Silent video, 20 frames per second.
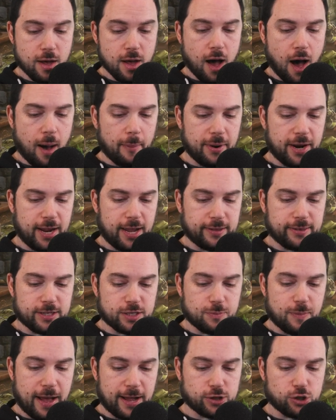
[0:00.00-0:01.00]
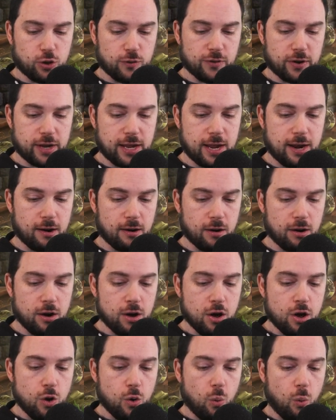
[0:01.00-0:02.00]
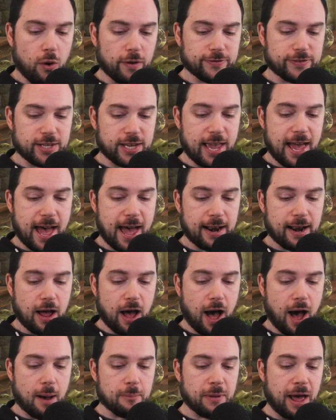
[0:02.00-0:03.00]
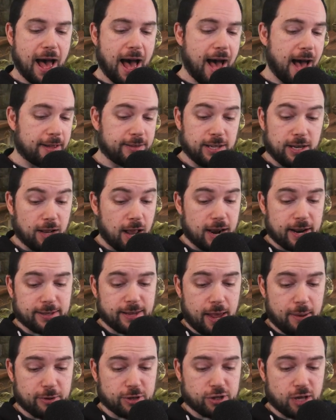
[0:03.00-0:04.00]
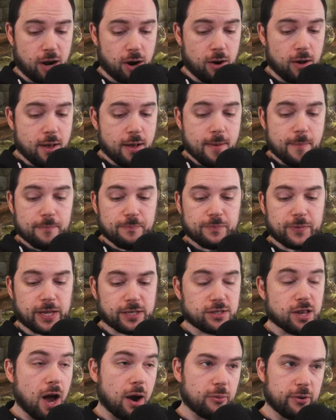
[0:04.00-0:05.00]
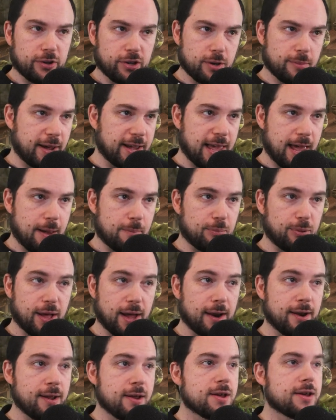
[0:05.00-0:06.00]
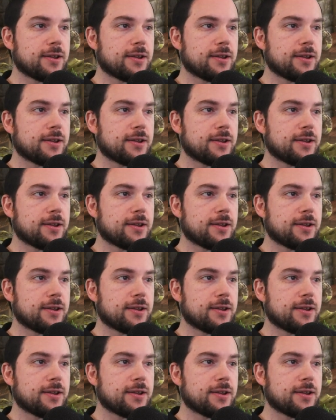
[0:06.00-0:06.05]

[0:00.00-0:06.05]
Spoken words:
I'm going to get this match over here. Once again, I did a lot of damage there. That's not really my game plan.